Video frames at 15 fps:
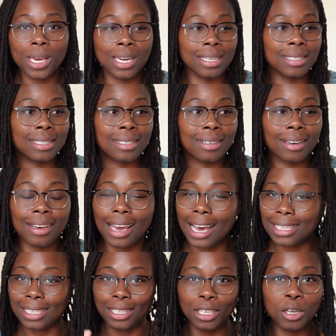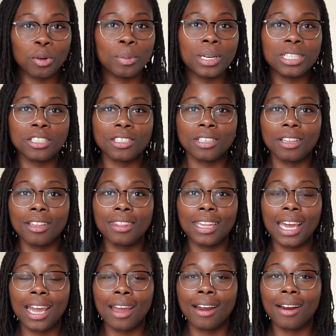and it has a little bit of chill in
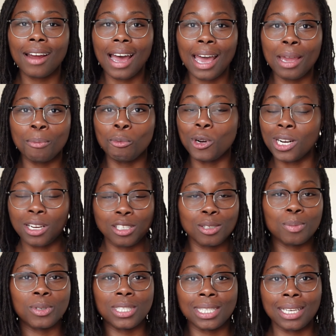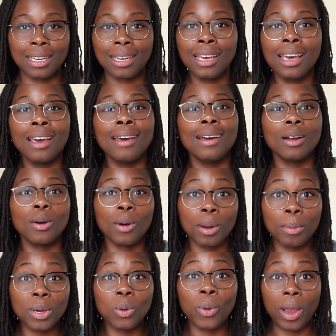the air, I am 100% going
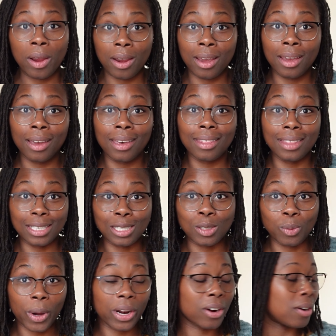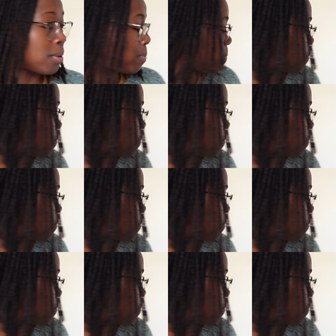to be wearing this sweater.